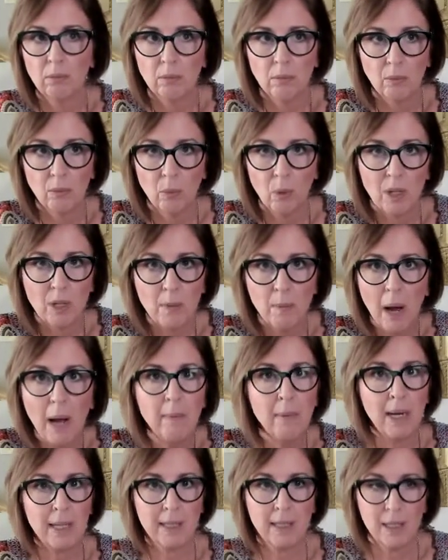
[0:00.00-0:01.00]
where's my
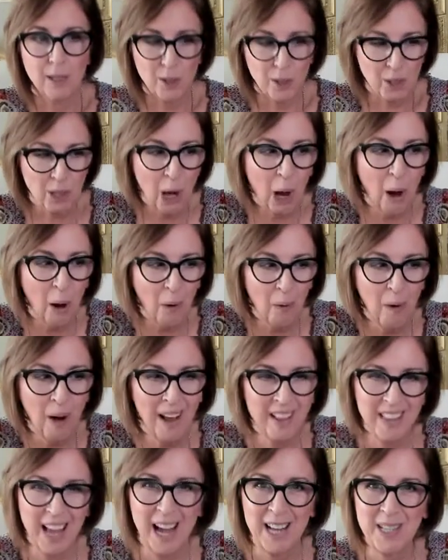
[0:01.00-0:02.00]
message? So
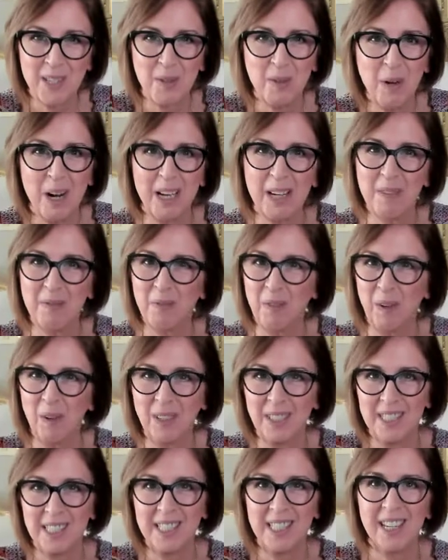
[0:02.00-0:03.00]
that's why I'm
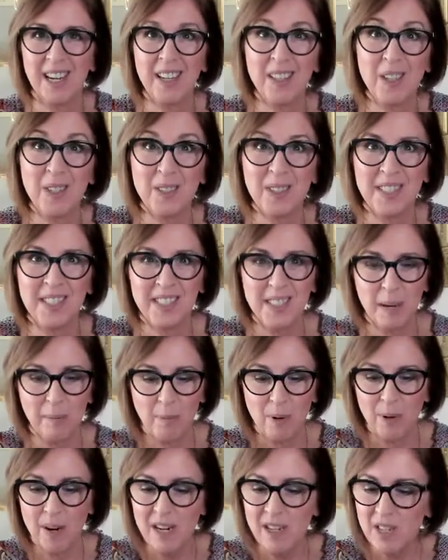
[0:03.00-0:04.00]
focusing on those in
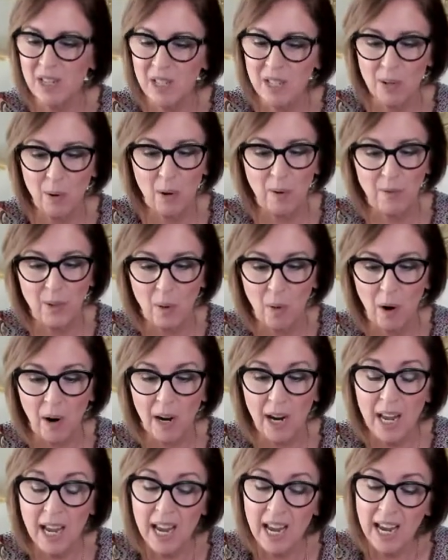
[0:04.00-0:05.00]
separation. So if you are
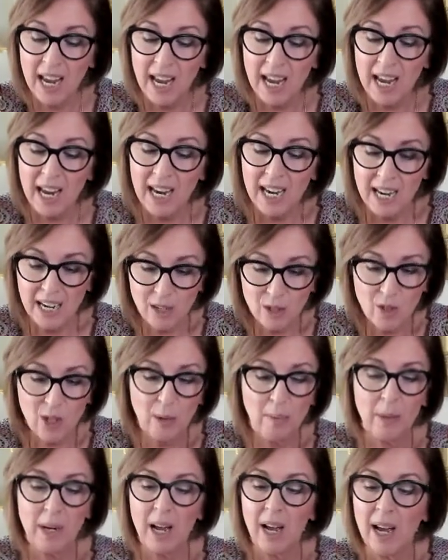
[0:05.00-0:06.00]
here,
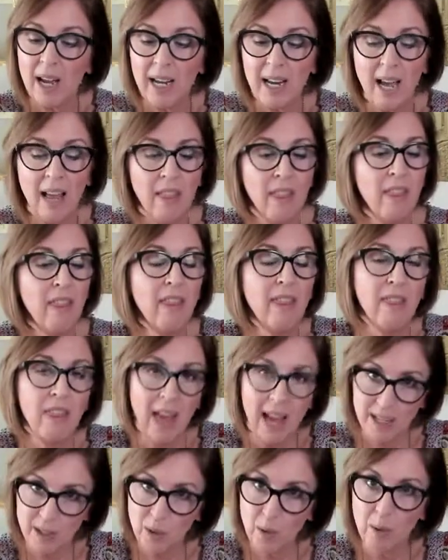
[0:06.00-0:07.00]
Gemini,
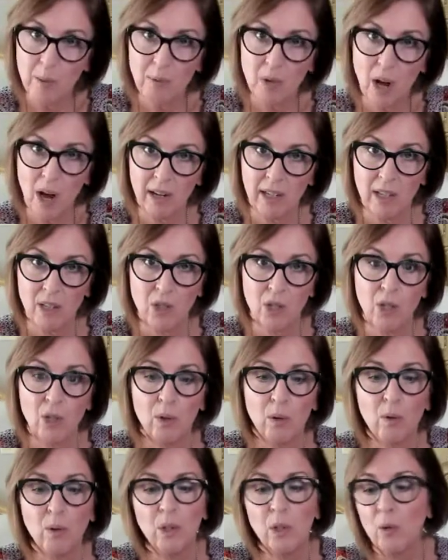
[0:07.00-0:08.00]
that's who I'm talking
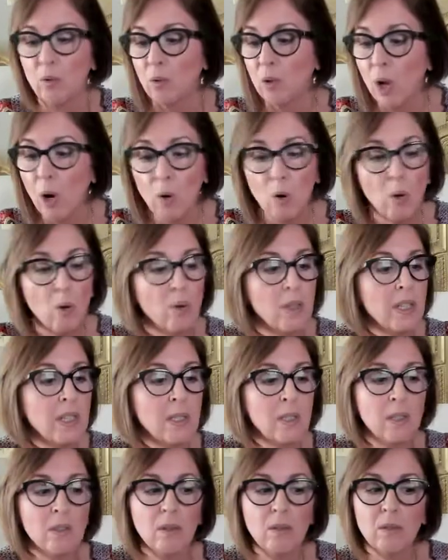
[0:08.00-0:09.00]
to. You know who
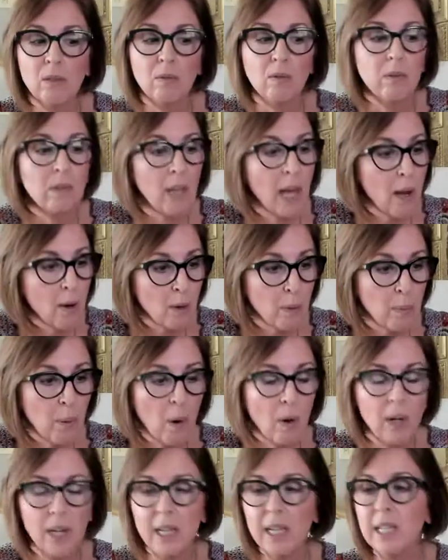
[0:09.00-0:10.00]
this
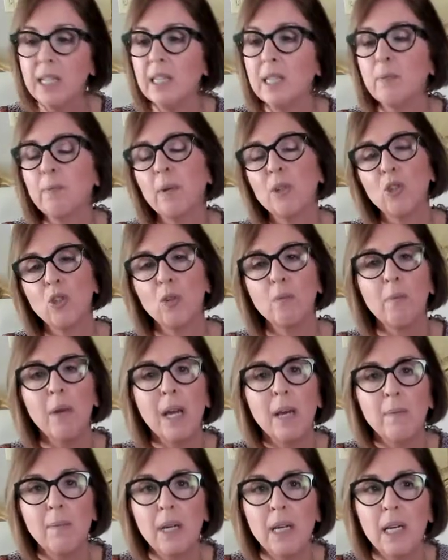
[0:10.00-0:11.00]
counterpart is, but you
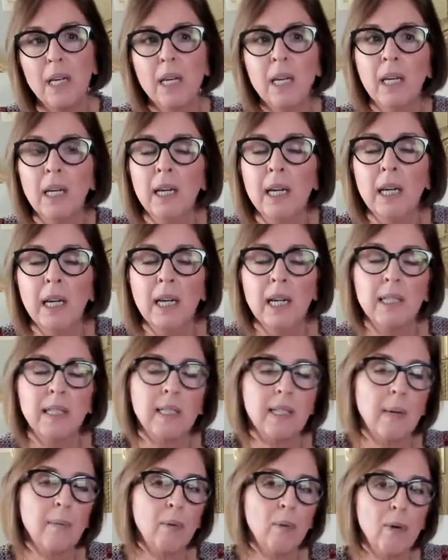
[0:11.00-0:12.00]
may be in
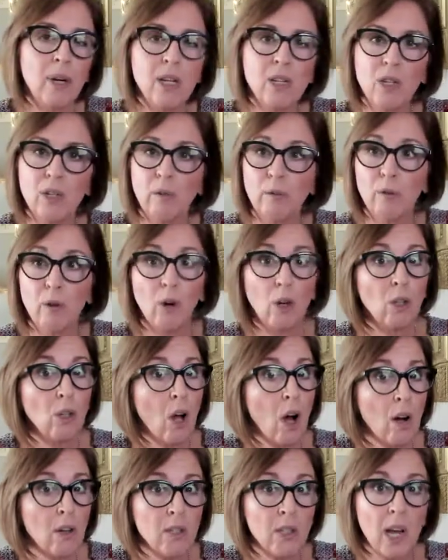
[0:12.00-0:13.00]
separation for a
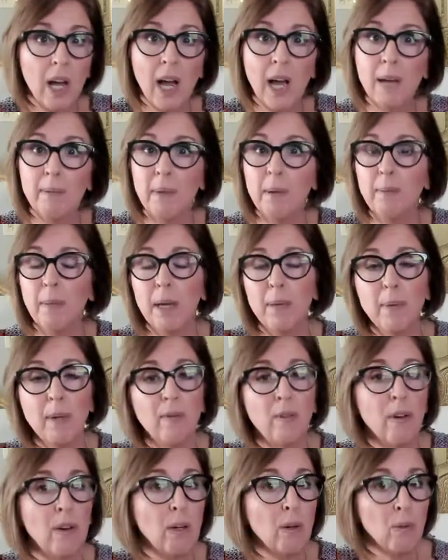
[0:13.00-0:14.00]
long time. It may be
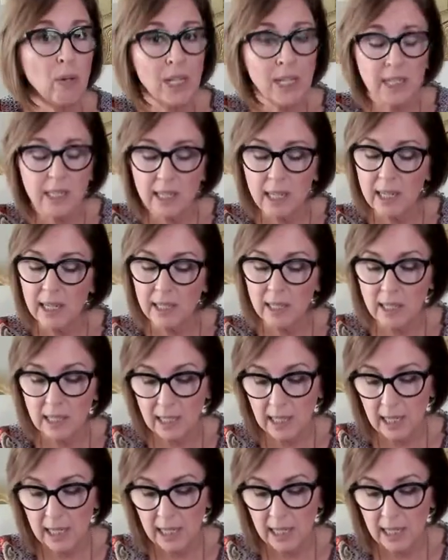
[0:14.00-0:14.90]
very recent.